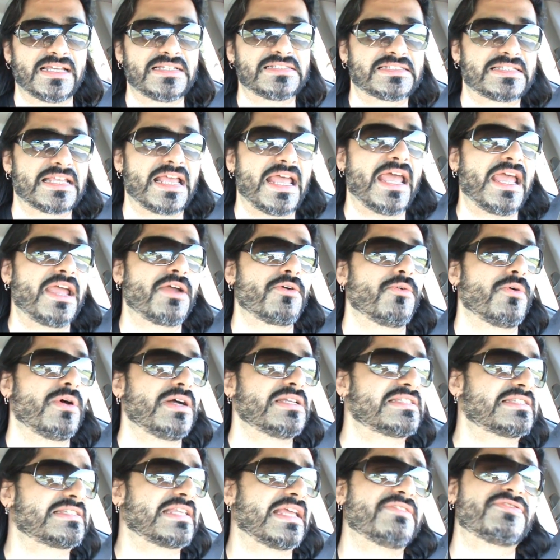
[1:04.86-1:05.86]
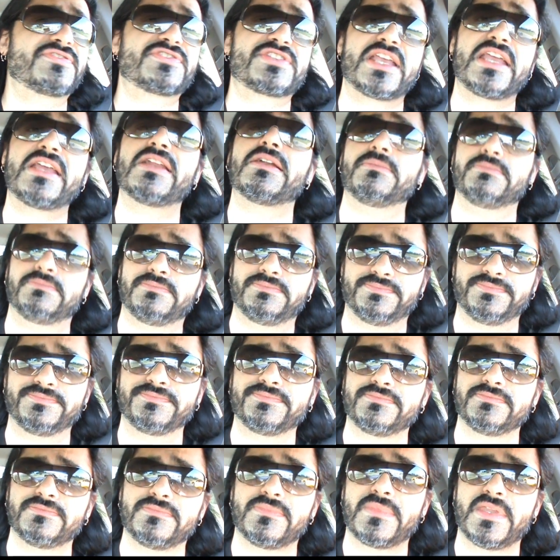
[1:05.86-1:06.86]
they say, once they've seen him,
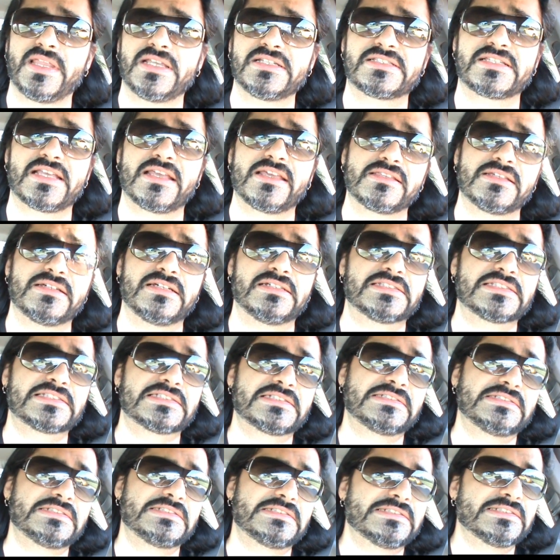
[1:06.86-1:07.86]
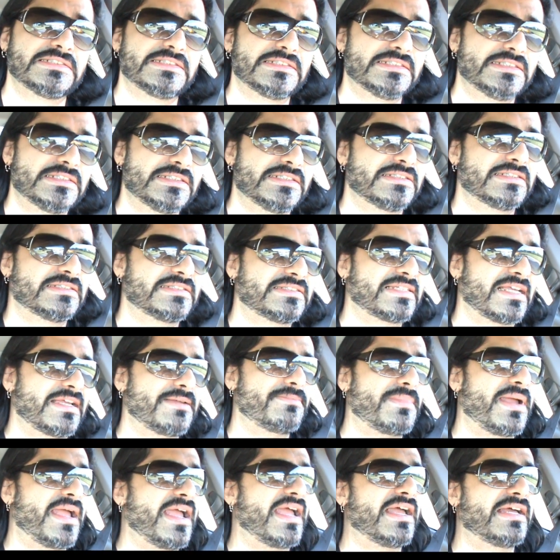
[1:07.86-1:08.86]
they say this. They
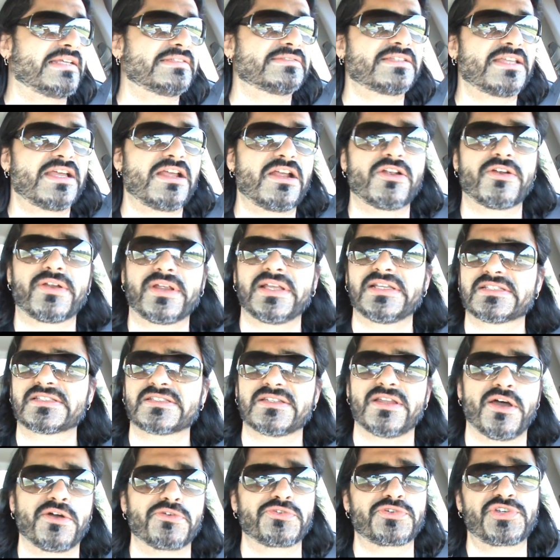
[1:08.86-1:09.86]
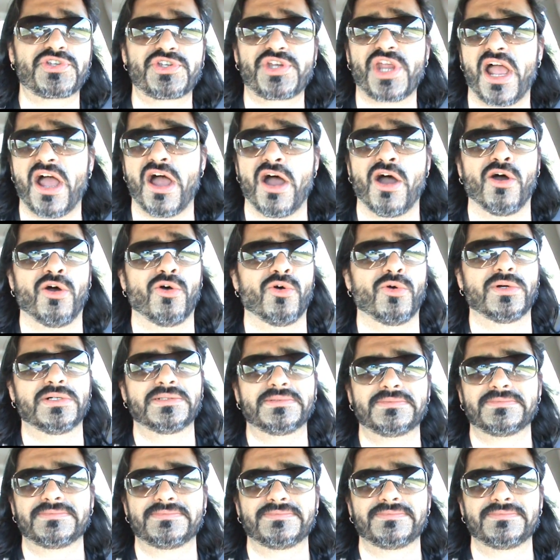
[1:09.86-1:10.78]
say, man, there is no show